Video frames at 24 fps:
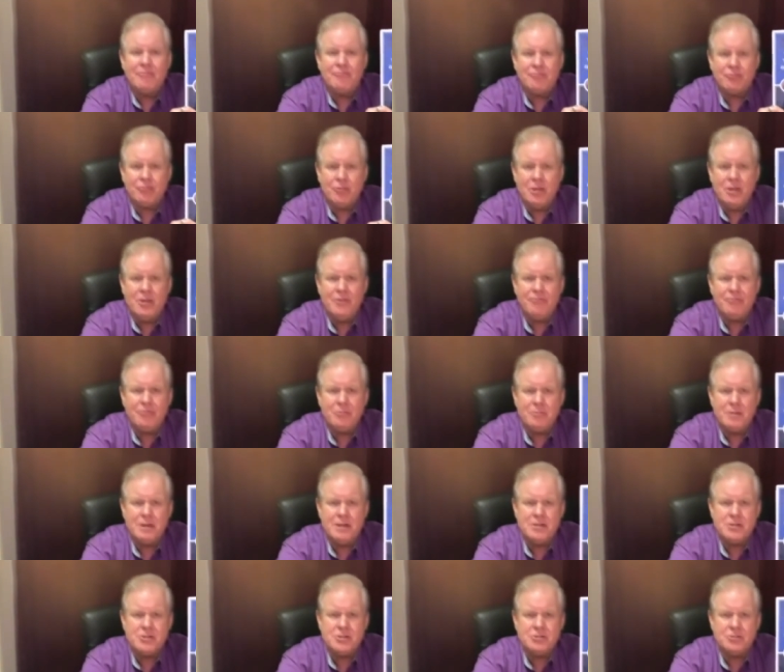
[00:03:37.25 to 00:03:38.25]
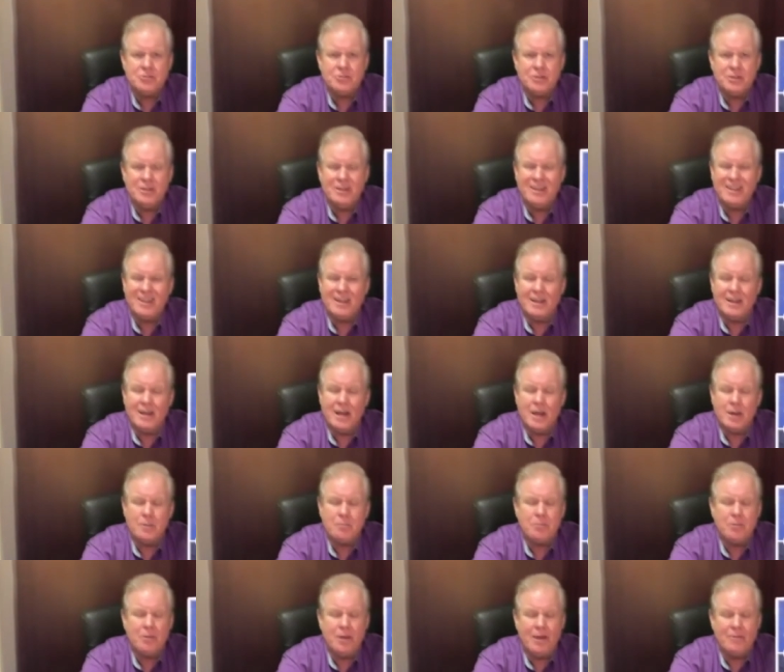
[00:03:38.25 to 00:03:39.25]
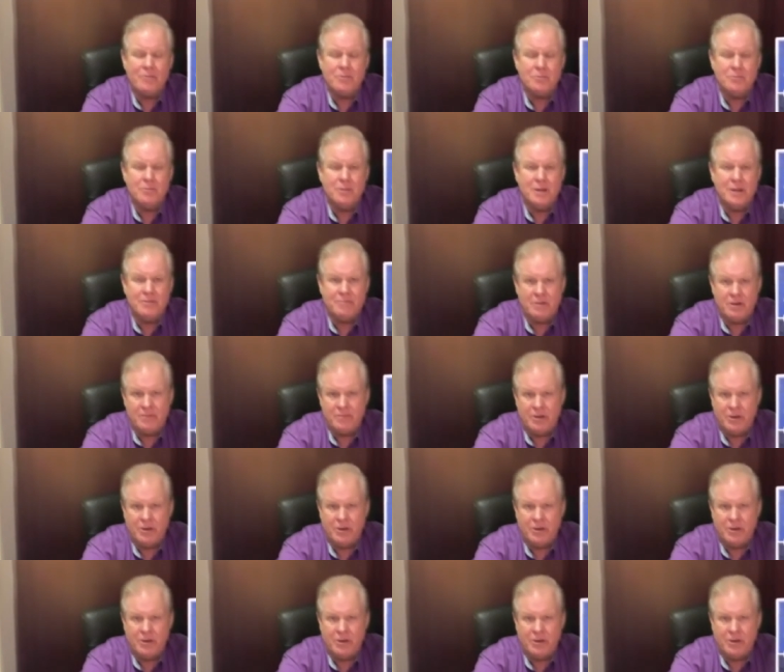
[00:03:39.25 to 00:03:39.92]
free information on getting a lot of private money very,